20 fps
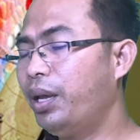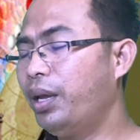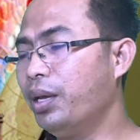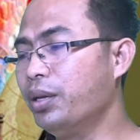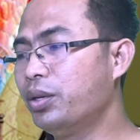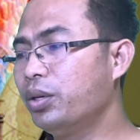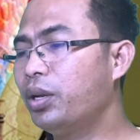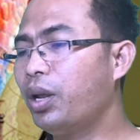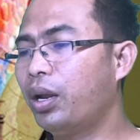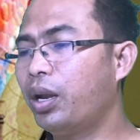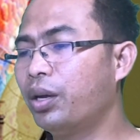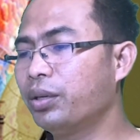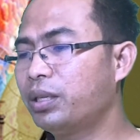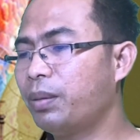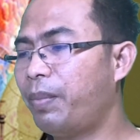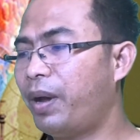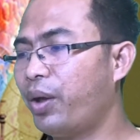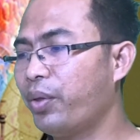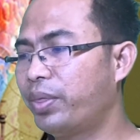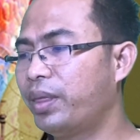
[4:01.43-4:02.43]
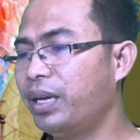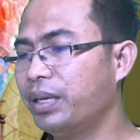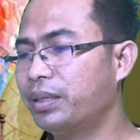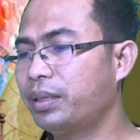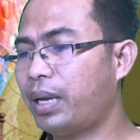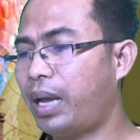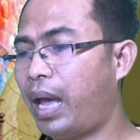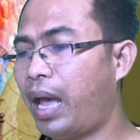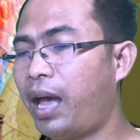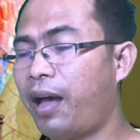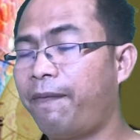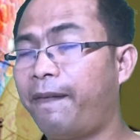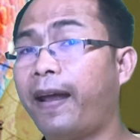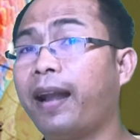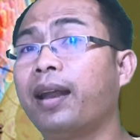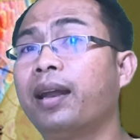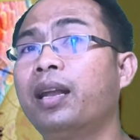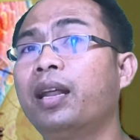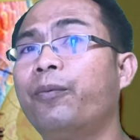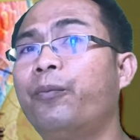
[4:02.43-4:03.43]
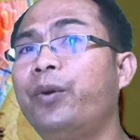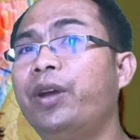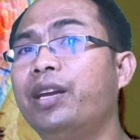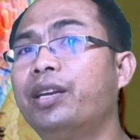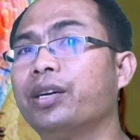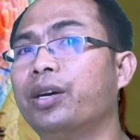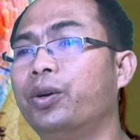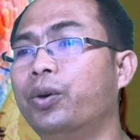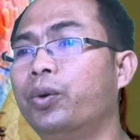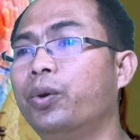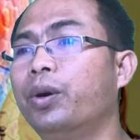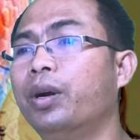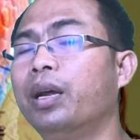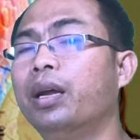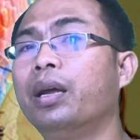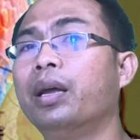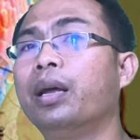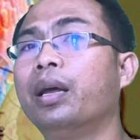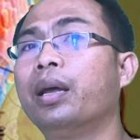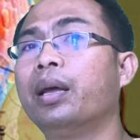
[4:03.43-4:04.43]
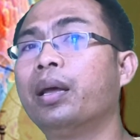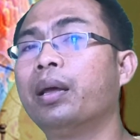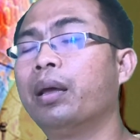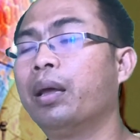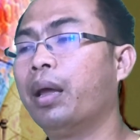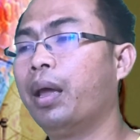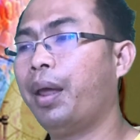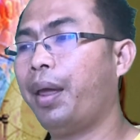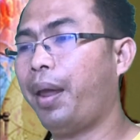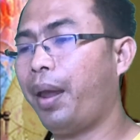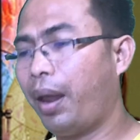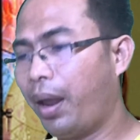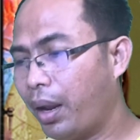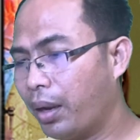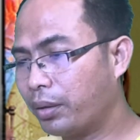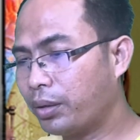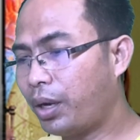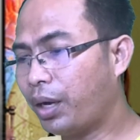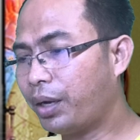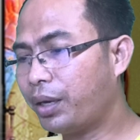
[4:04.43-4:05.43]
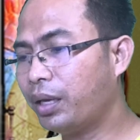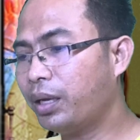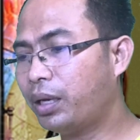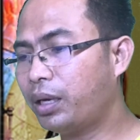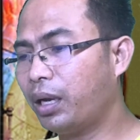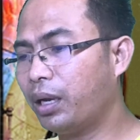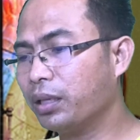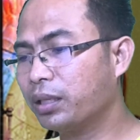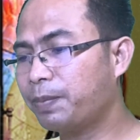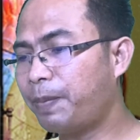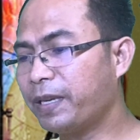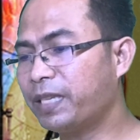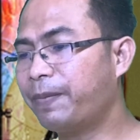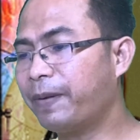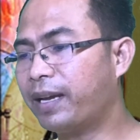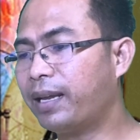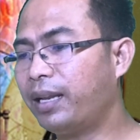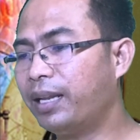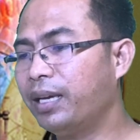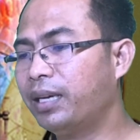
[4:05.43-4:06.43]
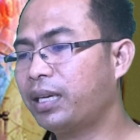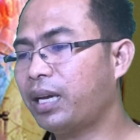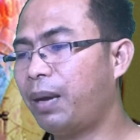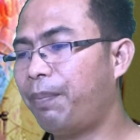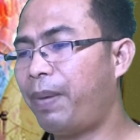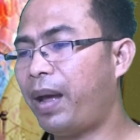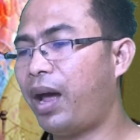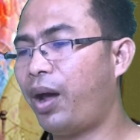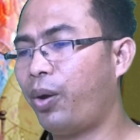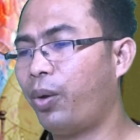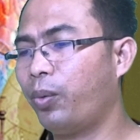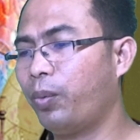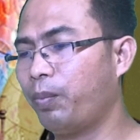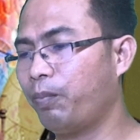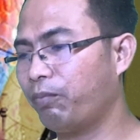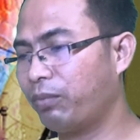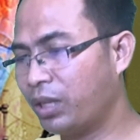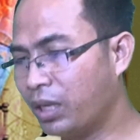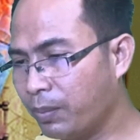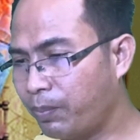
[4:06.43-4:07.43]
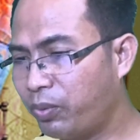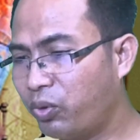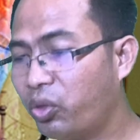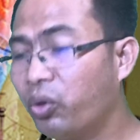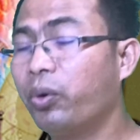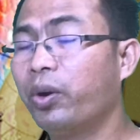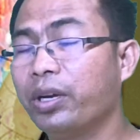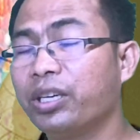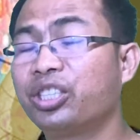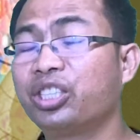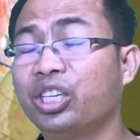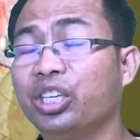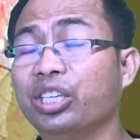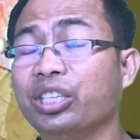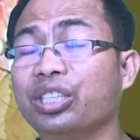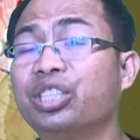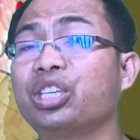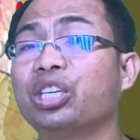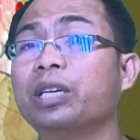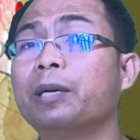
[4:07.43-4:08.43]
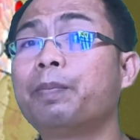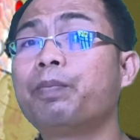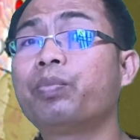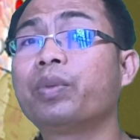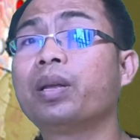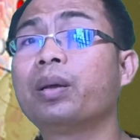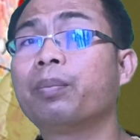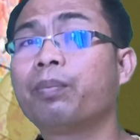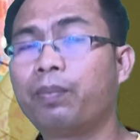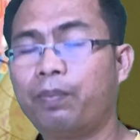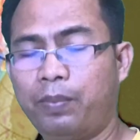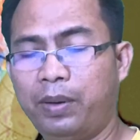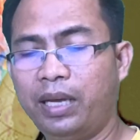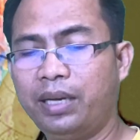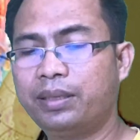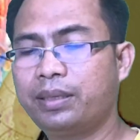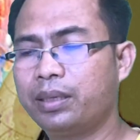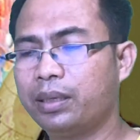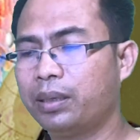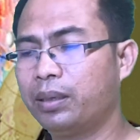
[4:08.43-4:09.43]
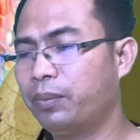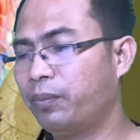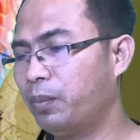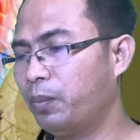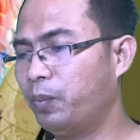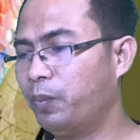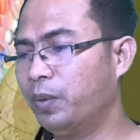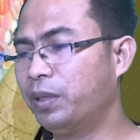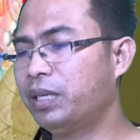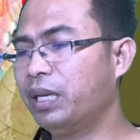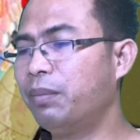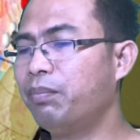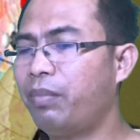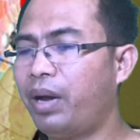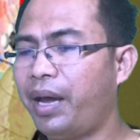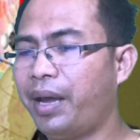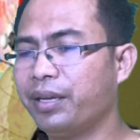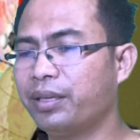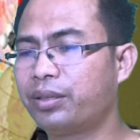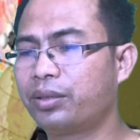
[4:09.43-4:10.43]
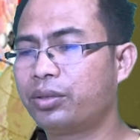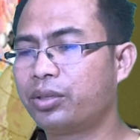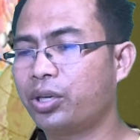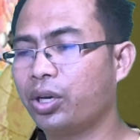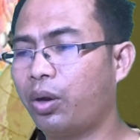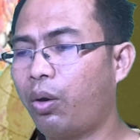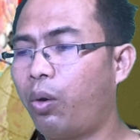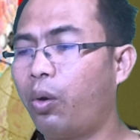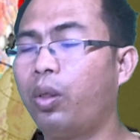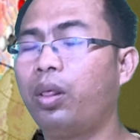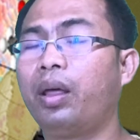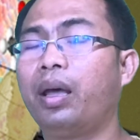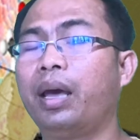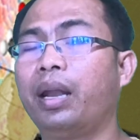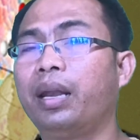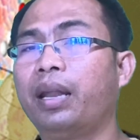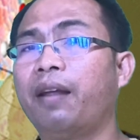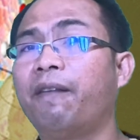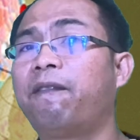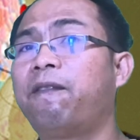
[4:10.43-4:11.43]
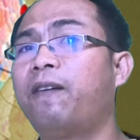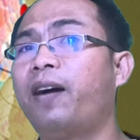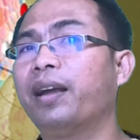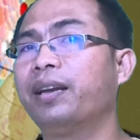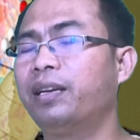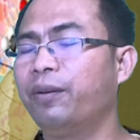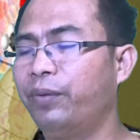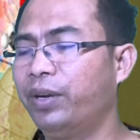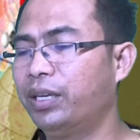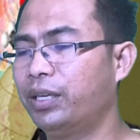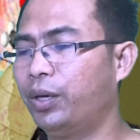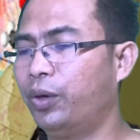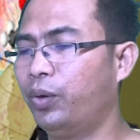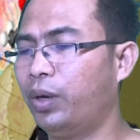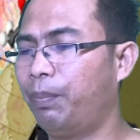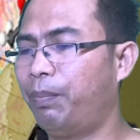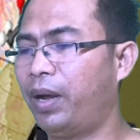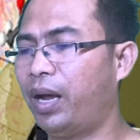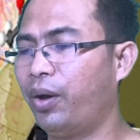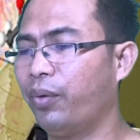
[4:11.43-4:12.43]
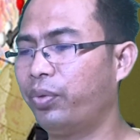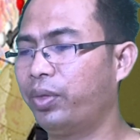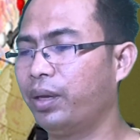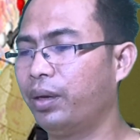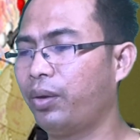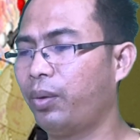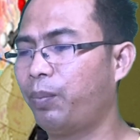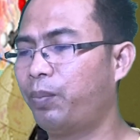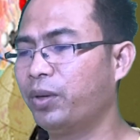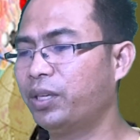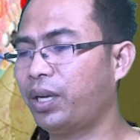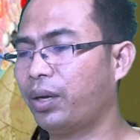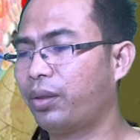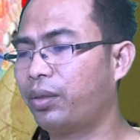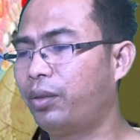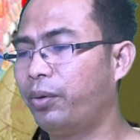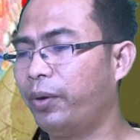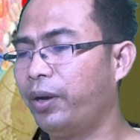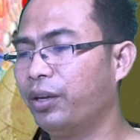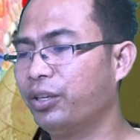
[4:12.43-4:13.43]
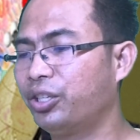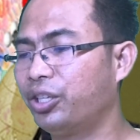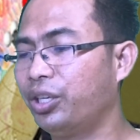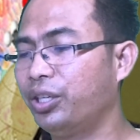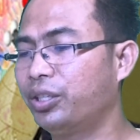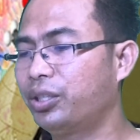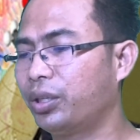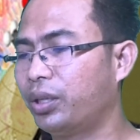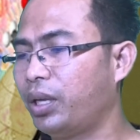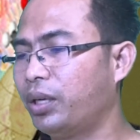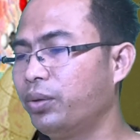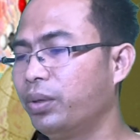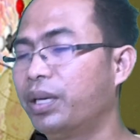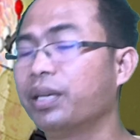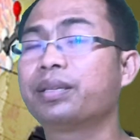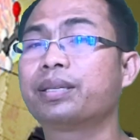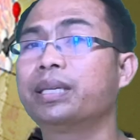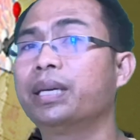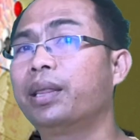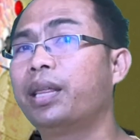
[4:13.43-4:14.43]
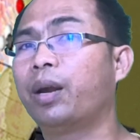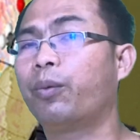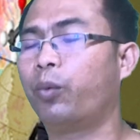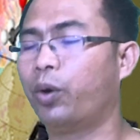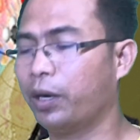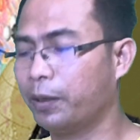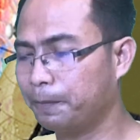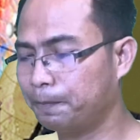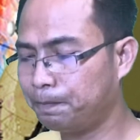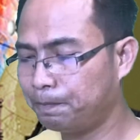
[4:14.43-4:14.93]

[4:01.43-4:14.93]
If you don't know about this, I have another video talking specifically about the through a change. Please visit my channel and then find the video about the project through a change, then you can see that one.